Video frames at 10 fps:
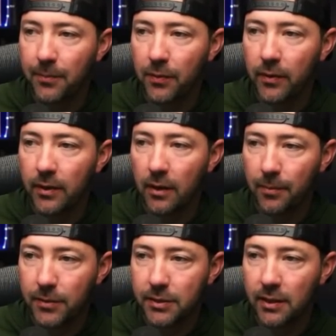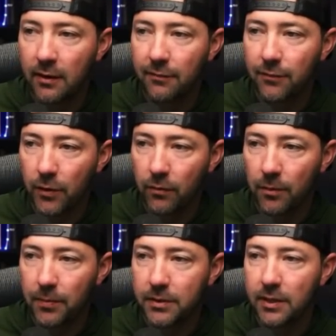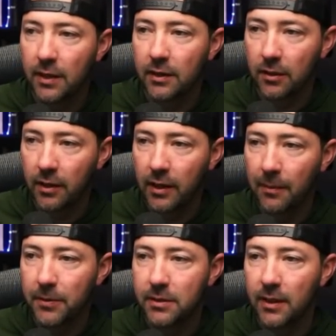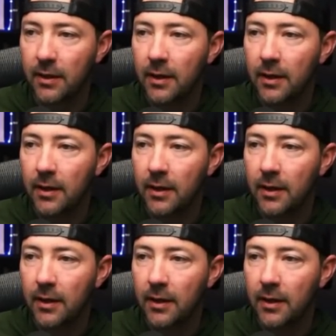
41%, 39%.